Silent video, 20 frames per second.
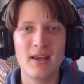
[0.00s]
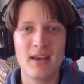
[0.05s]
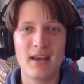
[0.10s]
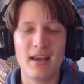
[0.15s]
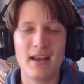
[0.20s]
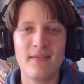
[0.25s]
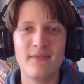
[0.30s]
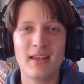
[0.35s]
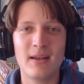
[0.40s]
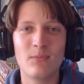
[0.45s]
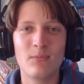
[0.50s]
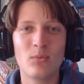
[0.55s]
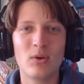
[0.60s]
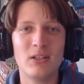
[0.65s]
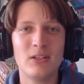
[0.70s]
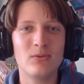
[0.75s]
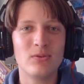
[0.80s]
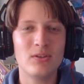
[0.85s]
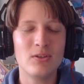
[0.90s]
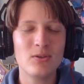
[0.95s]
And then when
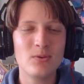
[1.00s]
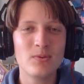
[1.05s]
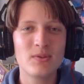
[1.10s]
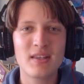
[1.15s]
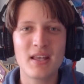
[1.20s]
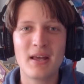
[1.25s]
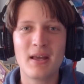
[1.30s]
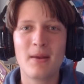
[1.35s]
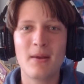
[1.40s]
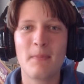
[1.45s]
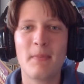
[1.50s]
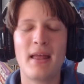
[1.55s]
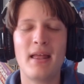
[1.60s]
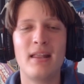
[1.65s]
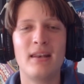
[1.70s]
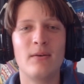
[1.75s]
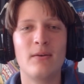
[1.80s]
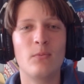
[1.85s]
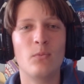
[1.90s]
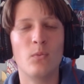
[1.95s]
you use them and
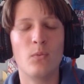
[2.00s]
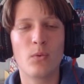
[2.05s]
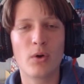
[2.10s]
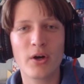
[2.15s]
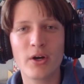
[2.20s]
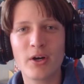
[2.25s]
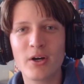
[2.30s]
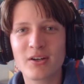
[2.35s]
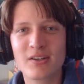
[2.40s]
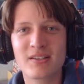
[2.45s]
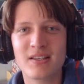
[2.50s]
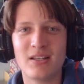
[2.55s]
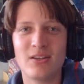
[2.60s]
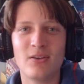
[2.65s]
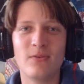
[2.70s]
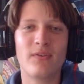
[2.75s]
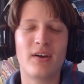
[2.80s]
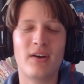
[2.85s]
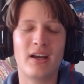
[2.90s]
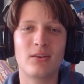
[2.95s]
it works and you
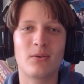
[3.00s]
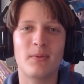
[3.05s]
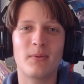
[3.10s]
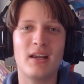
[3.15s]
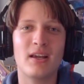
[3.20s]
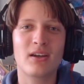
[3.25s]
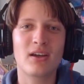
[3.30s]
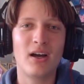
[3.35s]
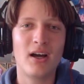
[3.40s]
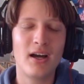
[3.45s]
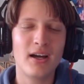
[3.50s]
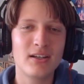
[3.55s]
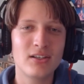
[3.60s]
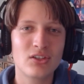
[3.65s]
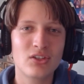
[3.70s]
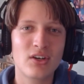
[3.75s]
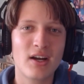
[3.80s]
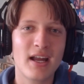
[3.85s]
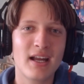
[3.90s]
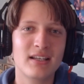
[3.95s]
find the right
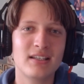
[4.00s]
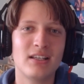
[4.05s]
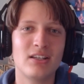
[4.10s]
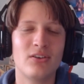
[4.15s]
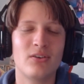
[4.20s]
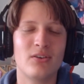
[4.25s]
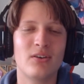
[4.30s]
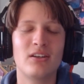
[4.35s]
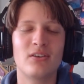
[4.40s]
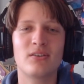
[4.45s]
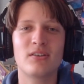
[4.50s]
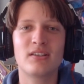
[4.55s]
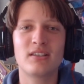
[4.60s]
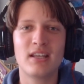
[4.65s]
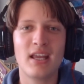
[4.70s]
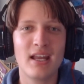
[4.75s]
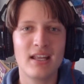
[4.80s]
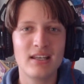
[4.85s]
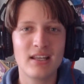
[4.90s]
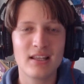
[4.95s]
contract and you're
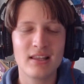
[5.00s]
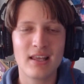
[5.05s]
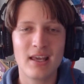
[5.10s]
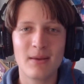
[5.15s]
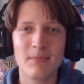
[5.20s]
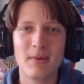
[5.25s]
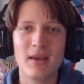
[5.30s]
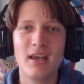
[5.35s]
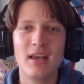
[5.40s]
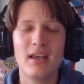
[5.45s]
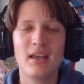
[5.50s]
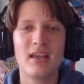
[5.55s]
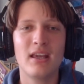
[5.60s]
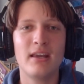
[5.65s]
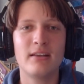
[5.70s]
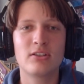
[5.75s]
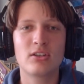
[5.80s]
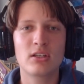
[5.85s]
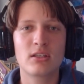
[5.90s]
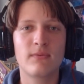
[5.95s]
understanding them,
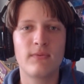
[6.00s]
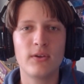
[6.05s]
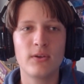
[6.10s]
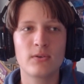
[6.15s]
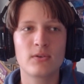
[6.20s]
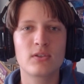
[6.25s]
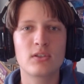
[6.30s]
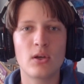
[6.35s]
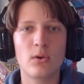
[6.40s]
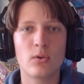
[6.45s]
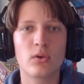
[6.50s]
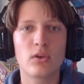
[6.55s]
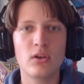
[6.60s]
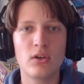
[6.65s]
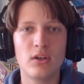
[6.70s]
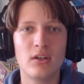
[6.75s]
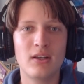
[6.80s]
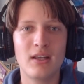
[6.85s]
it just feels so good.